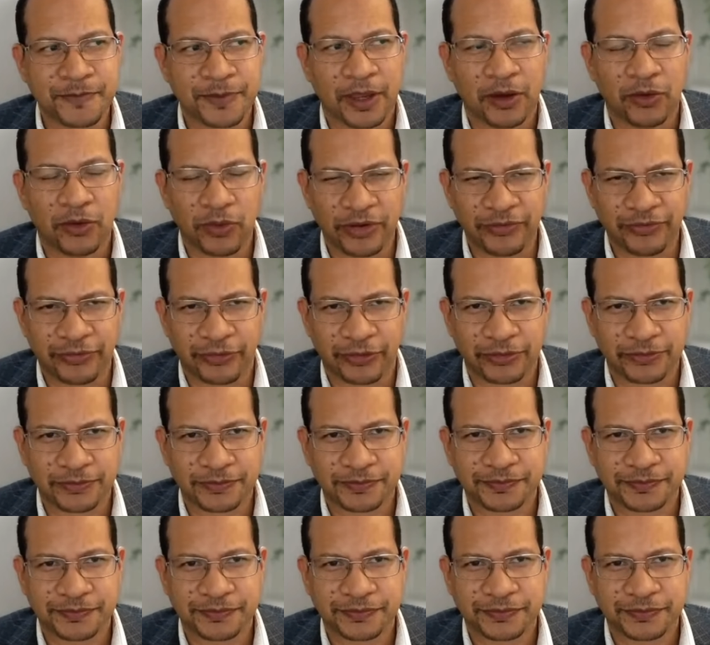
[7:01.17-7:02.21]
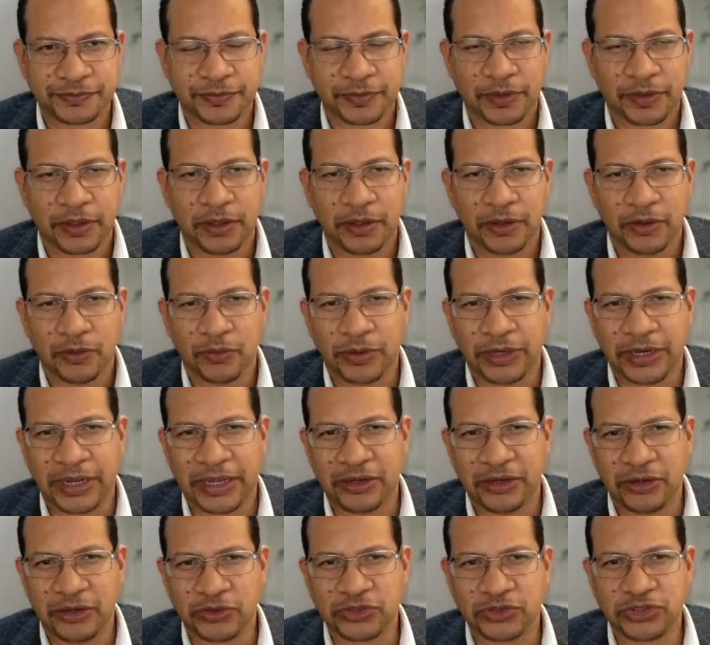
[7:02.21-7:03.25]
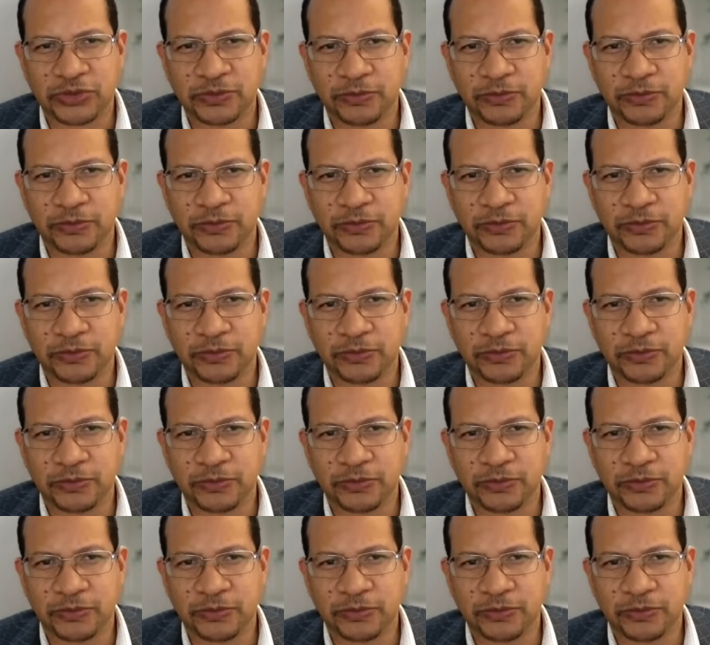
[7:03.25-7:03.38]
However, when I looked